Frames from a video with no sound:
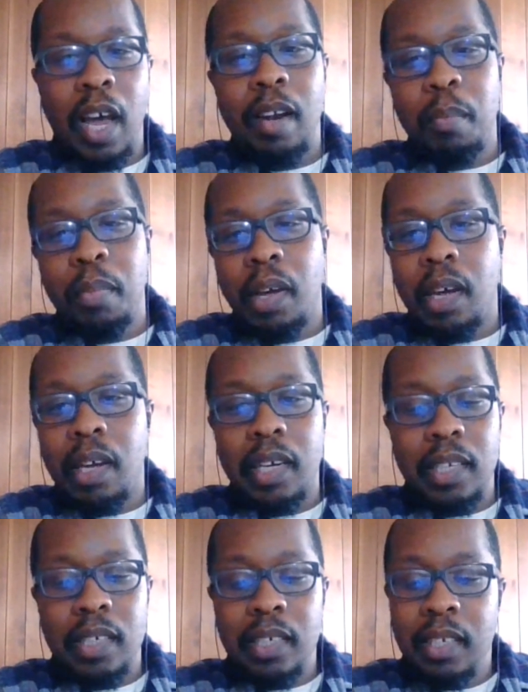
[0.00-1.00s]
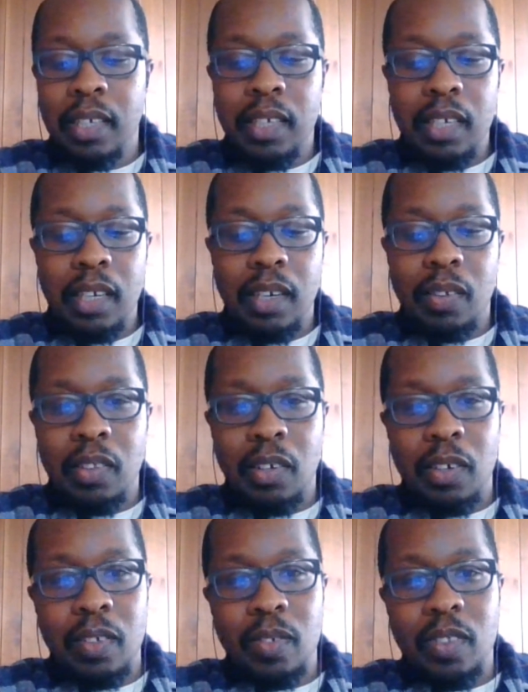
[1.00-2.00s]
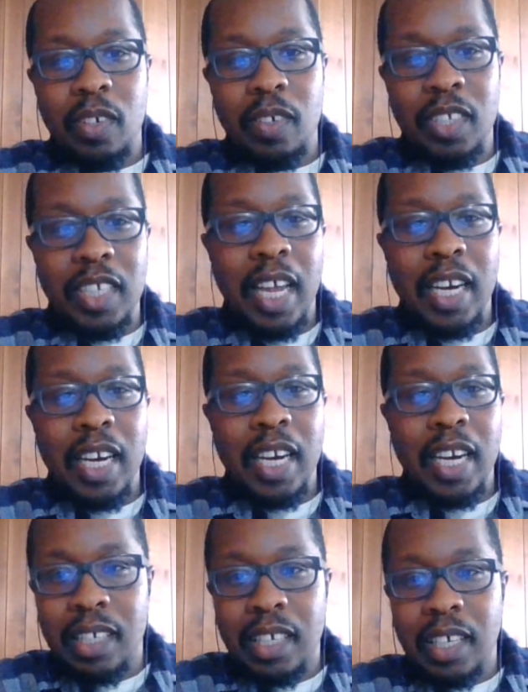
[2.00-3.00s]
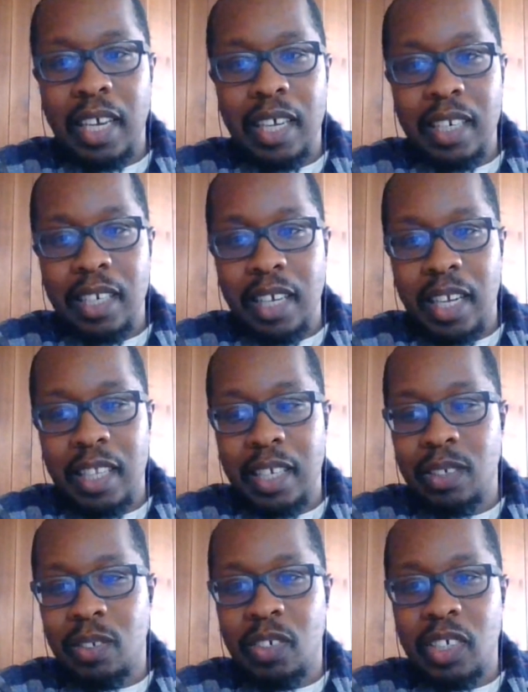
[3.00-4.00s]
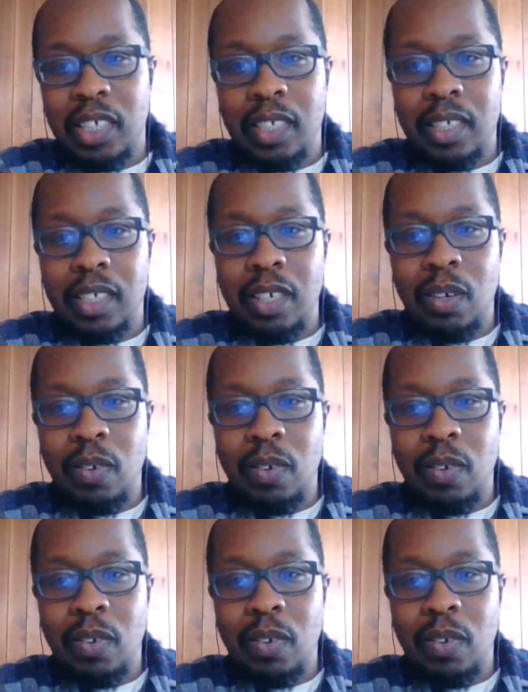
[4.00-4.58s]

Columbine, there's Sandy Hook, and these are just,